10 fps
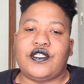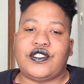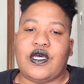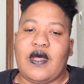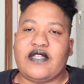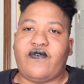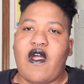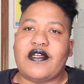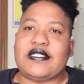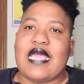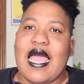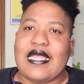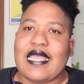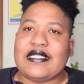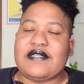So as far as the
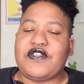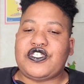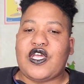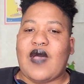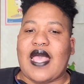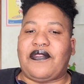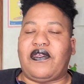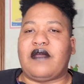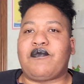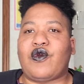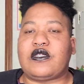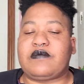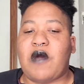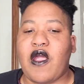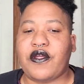highlights of the show, I think Bergen's
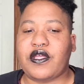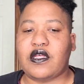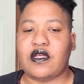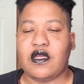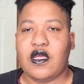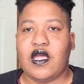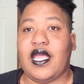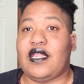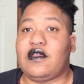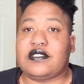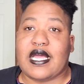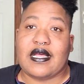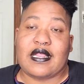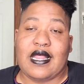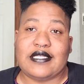parka, it looks like a
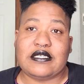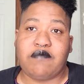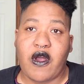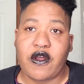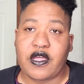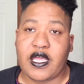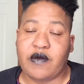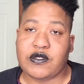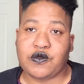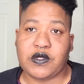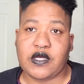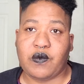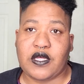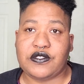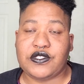classic parka. It was really
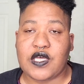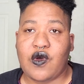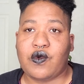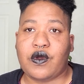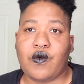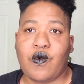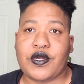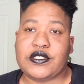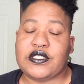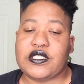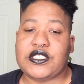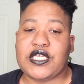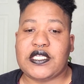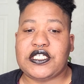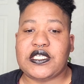well sewn, according to the
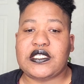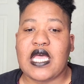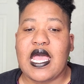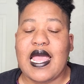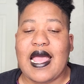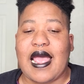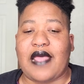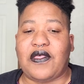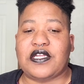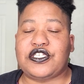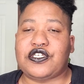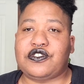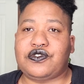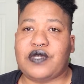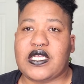judges. I think
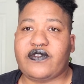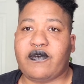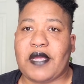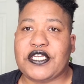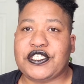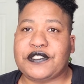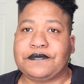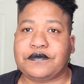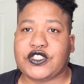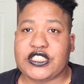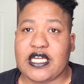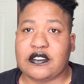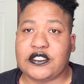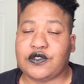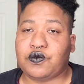Jill's transformation
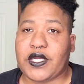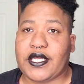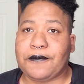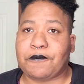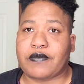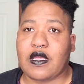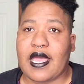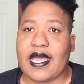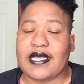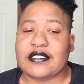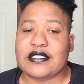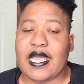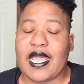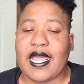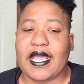challenge read as
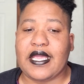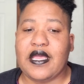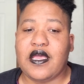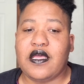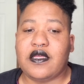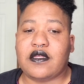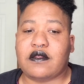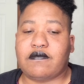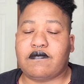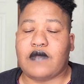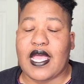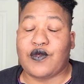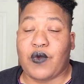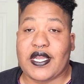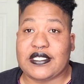
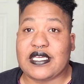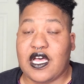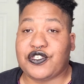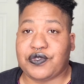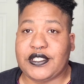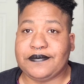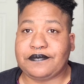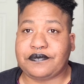read as country.